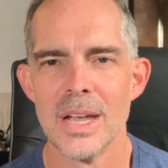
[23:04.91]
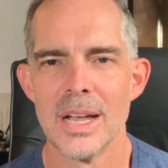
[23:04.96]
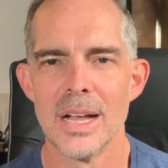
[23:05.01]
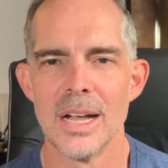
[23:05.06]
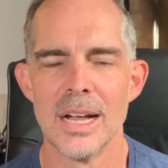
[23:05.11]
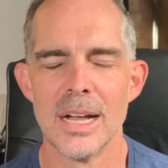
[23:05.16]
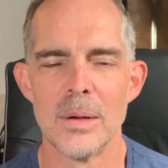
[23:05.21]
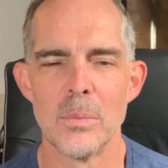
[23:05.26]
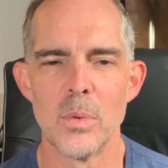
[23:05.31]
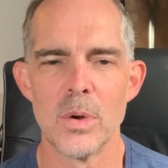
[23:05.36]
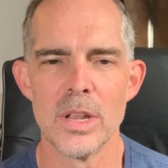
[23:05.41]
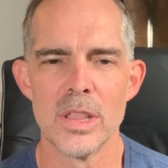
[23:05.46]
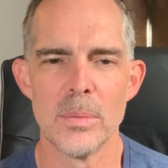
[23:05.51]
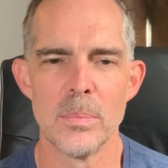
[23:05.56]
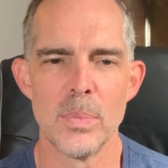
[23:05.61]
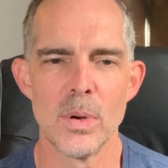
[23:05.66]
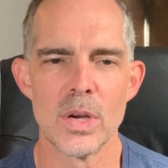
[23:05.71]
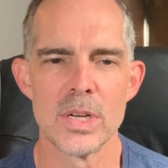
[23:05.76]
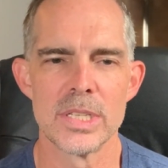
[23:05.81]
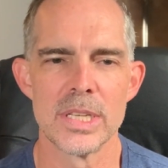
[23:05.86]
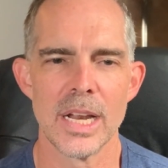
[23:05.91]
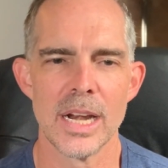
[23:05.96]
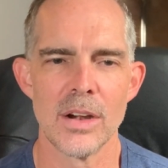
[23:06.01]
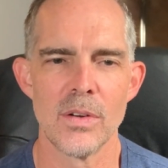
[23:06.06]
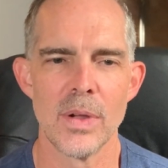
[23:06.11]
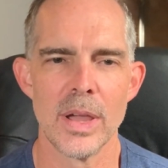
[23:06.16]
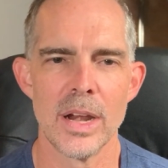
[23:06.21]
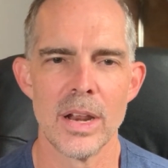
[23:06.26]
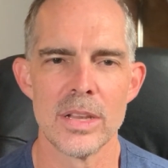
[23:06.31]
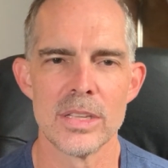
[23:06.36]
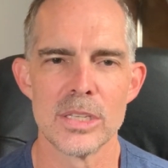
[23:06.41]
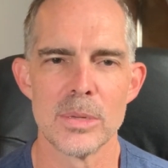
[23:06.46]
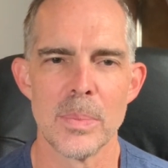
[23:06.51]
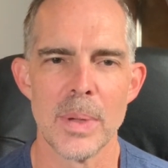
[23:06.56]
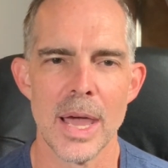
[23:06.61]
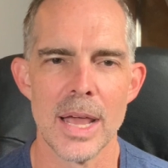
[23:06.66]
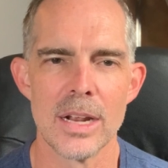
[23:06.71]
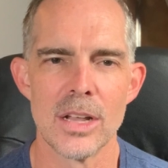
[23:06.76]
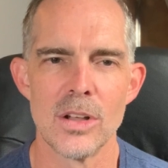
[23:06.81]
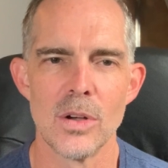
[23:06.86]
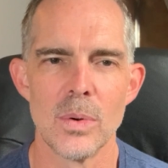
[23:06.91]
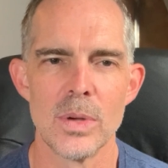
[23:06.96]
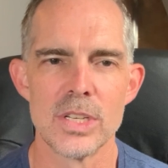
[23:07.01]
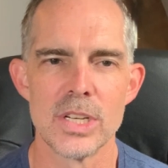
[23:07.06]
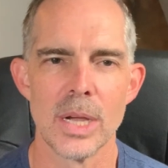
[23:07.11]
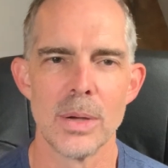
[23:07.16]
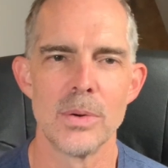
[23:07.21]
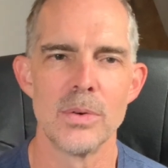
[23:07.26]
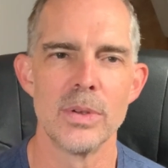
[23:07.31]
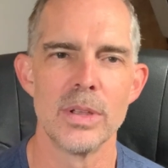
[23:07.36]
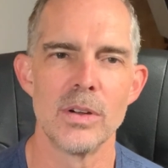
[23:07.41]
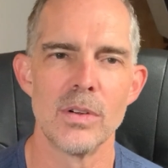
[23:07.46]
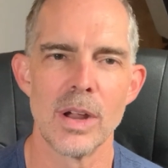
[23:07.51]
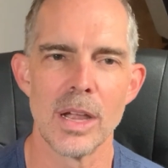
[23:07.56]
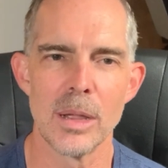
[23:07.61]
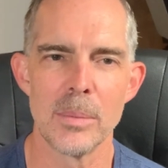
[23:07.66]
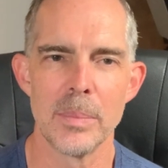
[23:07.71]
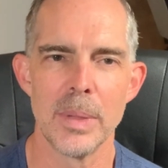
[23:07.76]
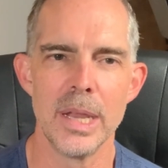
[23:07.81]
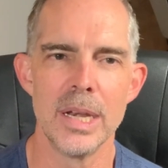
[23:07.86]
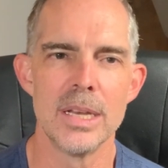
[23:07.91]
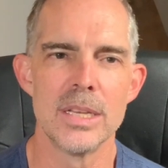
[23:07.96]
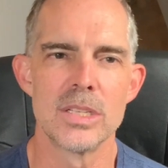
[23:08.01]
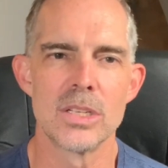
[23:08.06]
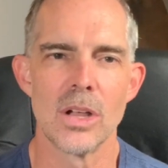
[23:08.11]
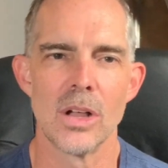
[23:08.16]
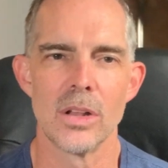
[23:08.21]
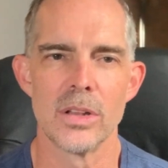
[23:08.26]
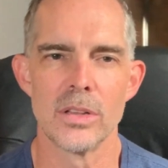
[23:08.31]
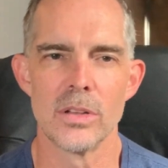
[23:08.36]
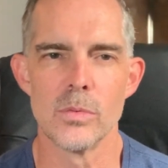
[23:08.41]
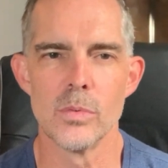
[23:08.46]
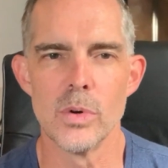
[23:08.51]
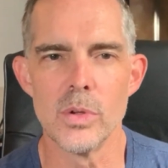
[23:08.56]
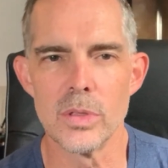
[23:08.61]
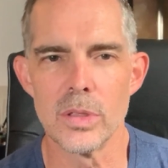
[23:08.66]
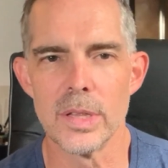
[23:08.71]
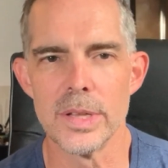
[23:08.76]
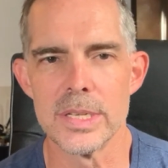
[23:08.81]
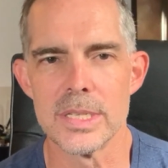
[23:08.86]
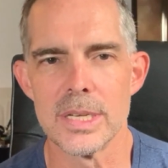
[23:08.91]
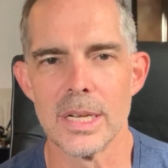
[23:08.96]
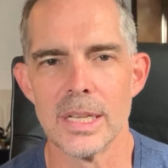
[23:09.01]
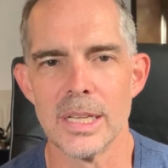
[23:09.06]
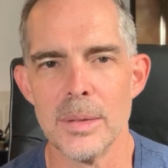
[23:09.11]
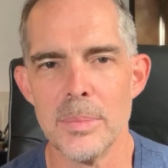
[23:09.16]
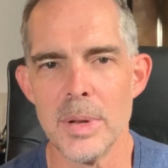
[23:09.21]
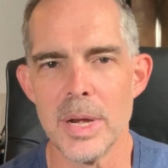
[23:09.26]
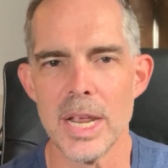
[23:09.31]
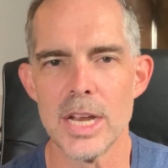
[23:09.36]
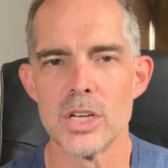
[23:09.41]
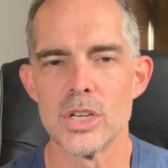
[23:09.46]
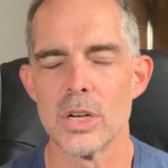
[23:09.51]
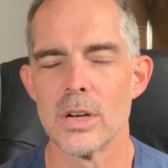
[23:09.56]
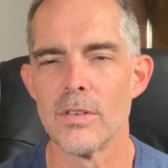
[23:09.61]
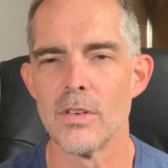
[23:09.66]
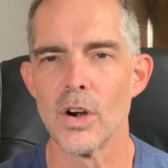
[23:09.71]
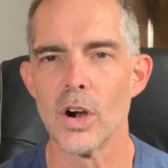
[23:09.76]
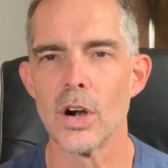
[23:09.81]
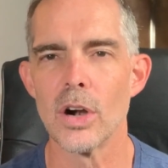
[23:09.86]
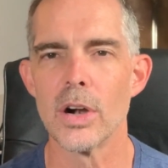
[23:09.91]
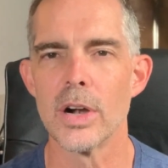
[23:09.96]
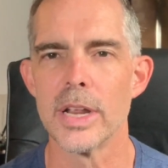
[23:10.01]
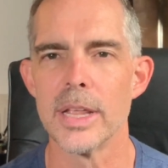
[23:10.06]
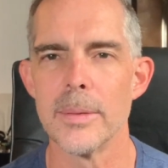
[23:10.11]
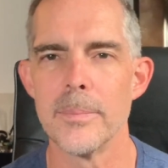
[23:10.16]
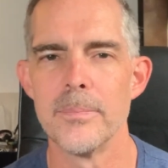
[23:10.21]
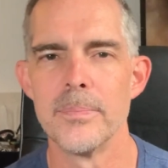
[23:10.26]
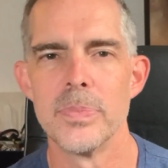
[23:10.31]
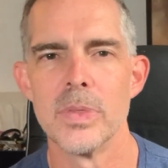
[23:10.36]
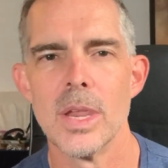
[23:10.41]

One of the books that I read on sabbatical, which I would really recommend, is called The Ruthless Elimination of Hurry